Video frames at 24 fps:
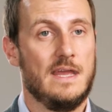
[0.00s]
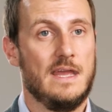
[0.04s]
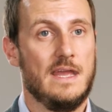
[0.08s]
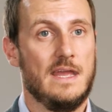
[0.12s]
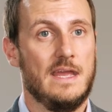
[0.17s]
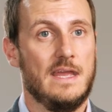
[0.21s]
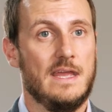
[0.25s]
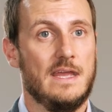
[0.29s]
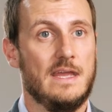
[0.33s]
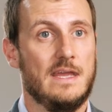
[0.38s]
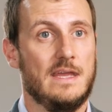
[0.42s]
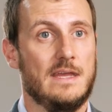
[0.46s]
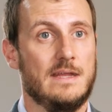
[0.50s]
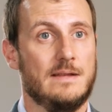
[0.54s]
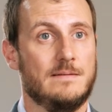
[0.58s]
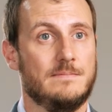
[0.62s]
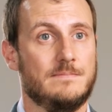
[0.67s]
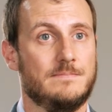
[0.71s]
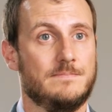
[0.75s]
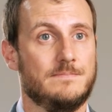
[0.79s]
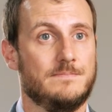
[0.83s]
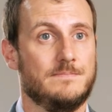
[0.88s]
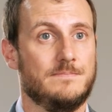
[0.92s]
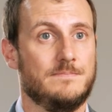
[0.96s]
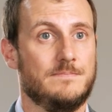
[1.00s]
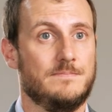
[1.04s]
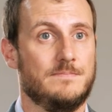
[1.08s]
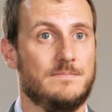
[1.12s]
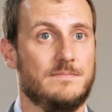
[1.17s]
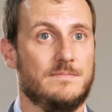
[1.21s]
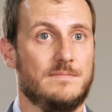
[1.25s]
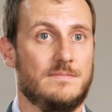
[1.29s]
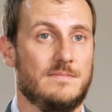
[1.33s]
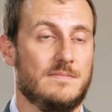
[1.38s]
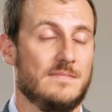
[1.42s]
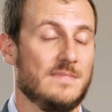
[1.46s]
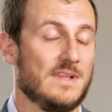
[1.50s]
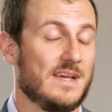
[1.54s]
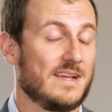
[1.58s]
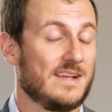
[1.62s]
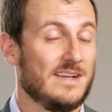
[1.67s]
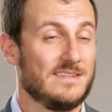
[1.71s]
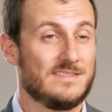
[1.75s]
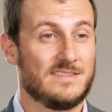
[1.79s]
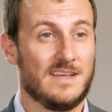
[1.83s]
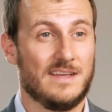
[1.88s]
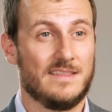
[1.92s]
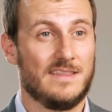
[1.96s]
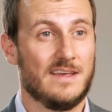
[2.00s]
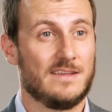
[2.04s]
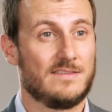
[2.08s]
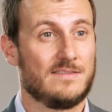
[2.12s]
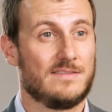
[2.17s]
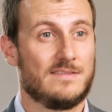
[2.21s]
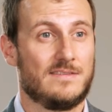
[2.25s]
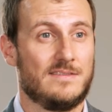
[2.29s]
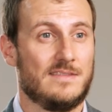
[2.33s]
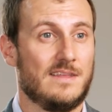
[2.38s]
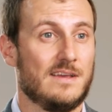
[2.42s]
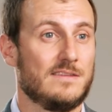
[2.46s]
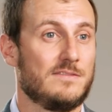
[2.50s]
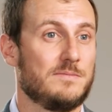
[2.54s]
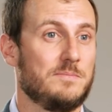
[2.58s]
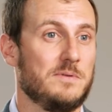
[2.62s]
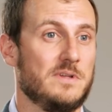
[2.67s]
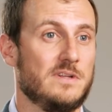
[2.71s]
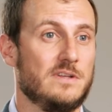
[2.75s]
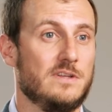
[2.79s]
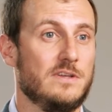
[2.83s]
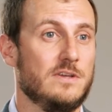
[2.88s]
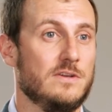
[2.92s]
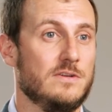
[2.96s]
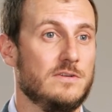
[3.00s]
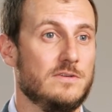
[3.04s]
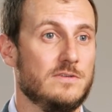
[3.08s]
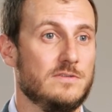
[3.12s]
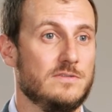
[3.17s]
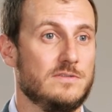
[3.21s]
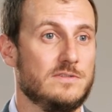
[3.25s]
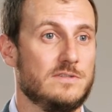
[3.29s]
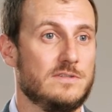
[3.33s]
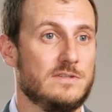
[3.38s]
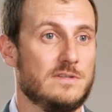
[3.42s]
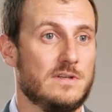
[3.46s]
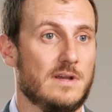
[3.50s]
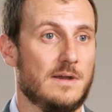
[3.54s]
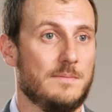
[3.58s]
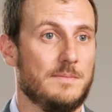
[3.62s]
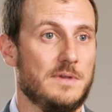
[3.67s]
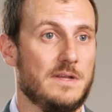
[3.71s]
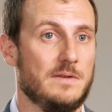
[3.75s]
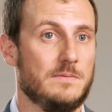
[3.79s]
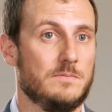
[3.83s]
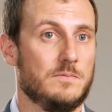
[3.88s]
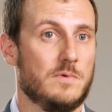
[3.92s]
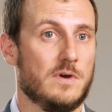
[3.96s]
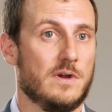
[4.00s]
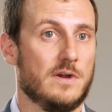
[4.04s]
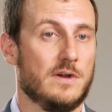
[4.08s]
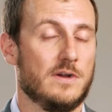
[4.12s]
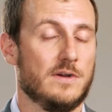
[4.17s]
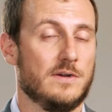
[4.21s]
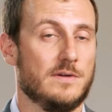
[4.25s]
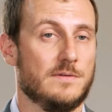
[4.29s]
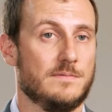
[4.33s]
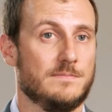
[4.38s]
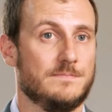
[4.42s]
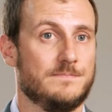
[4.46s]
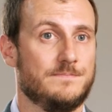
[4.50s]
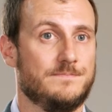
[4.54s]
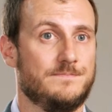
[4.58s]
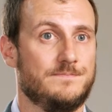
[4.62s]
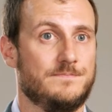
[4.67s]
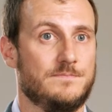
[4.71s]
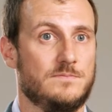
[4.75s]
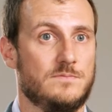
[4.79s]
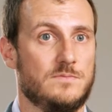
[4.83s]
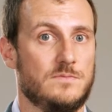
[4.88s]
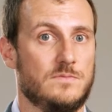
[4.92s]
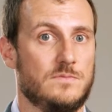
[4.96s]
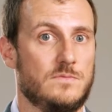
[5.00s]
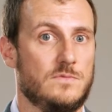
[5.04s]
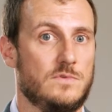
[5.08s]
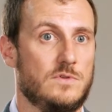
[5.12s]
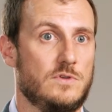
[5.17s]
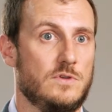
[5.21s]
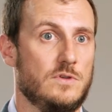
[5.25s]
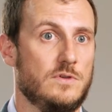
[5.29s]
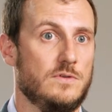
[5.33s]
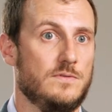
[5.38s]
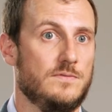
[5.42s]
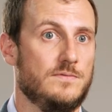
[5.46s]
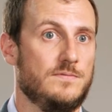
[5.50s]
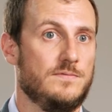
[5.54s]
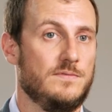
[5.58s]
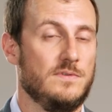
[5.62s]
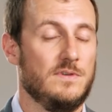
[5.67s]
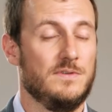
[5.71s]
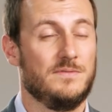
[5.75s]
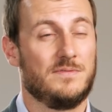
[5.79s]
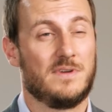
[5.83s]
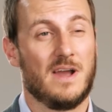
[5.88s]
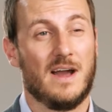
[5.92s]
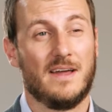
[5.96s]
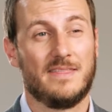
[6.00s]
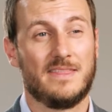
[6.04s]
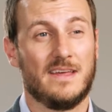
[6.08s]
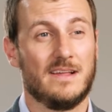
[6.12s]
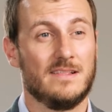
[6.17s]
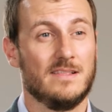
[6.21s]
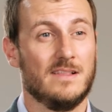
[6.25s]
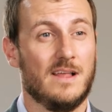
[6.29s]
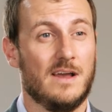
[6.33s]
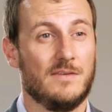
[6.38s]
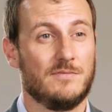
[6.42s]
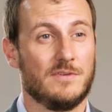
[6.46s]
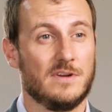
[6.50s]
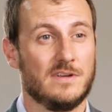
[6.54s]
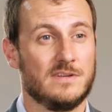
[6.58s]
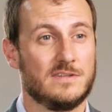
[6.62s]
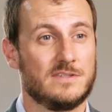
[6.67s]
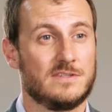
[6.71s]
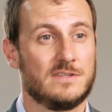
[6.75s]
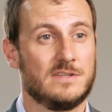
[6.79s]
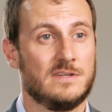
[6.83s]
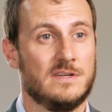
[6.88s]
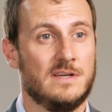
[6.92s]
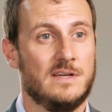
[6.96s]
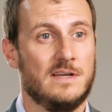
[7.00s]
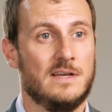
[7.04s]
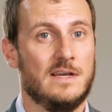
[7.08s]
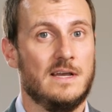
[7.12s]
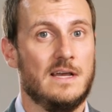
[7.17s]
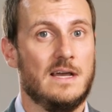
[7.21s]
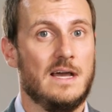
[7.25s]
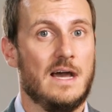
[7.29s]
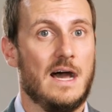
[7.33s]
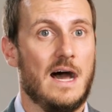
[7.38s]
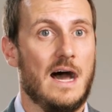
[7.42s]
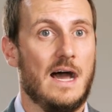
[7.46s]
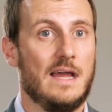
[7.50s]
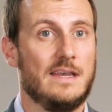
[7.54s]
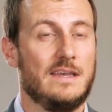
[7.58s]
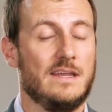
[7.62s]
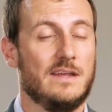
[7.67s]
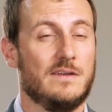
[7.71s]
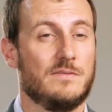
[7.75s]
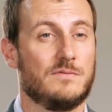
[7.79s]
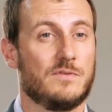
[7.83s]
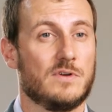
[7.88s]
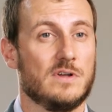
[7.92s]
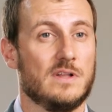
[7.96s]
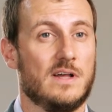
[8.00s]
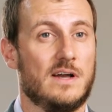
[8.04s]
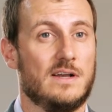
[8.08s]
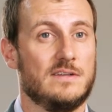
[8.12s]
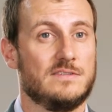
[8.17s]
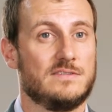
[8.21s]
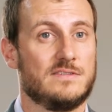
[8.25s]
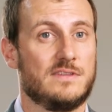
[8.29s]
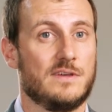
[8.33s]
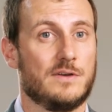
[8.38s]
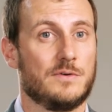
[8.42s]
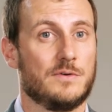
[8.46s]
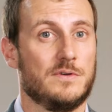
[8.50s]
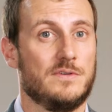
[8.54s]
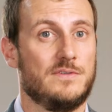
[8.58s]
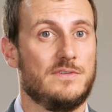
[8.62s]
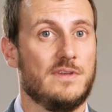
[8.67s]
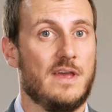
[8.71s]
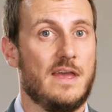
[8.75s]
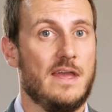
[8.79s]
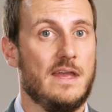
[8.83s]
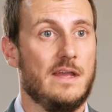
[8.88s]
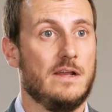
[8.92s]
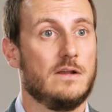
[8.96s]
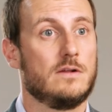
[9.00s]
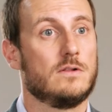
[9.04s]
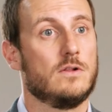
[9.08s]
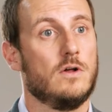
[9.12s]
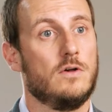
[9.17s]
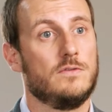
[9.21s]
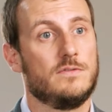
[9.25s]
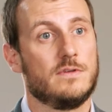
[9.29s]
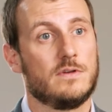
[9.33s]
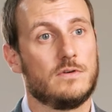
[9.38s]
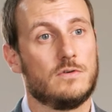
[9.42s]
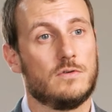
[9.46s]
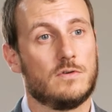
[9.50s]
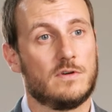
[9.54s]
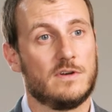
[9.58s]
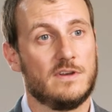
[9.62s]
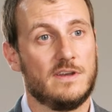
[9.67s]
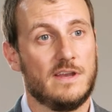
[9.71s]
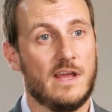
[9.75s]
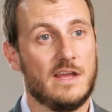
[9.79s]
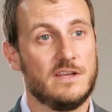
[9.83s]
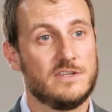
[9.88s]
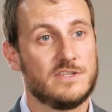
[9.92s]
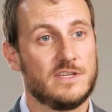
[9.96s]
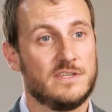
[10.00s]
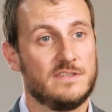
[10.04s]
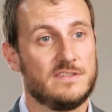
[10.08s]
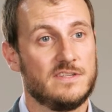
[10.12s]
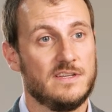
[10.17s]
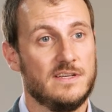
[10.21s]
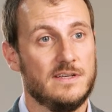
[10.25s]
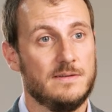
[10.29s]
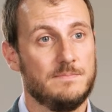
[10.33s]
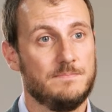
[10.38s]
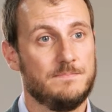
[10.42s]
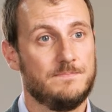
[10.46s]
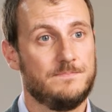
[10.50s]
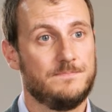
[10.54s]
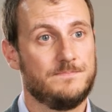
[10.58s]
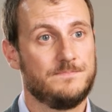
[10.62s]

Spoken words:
And like I said, that's been huge. I mean, where you've got that leverage. I didn't realize there was a closing coordination team,